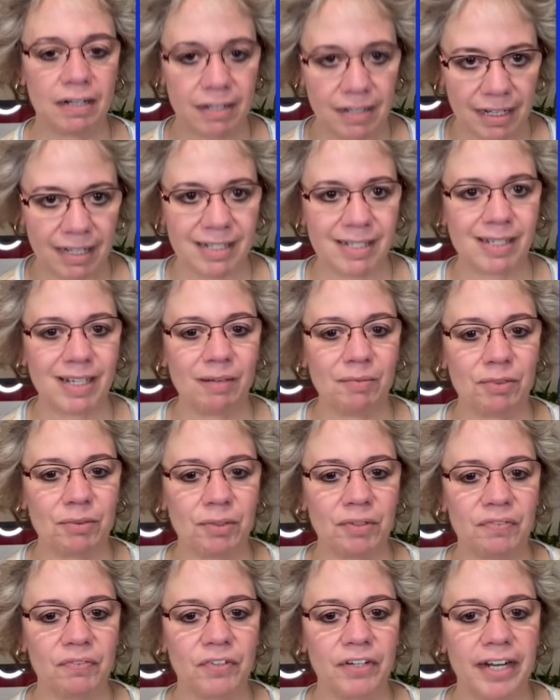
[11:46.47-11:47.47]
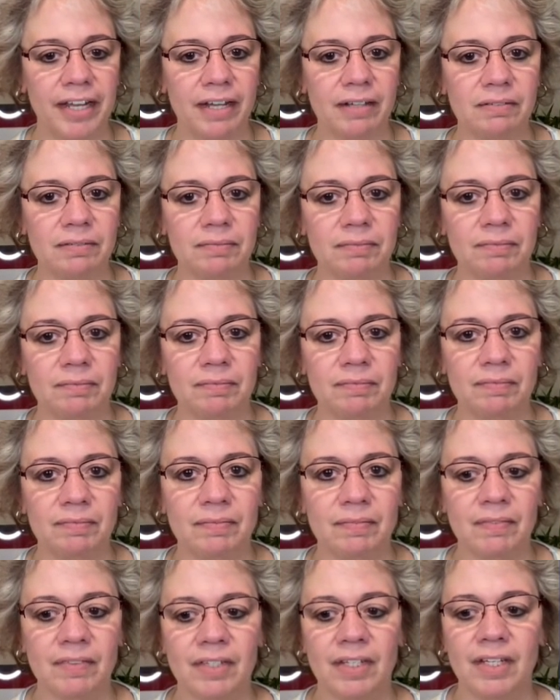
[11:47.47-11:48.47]
does come through for you.
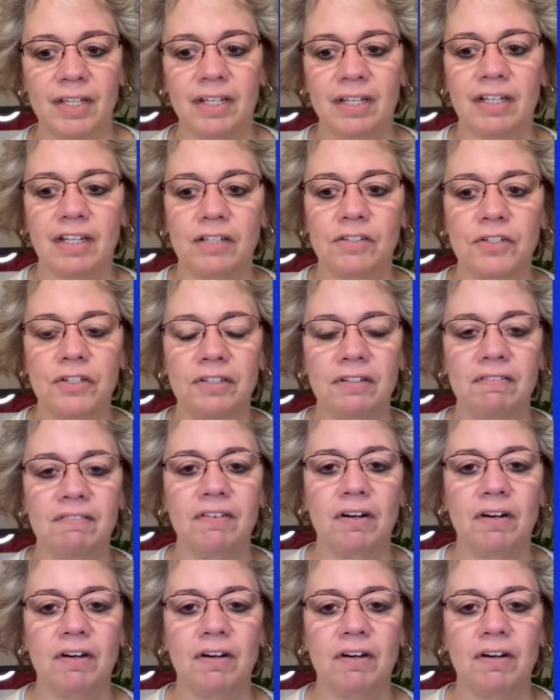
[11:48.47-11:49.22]
I'll turn the volume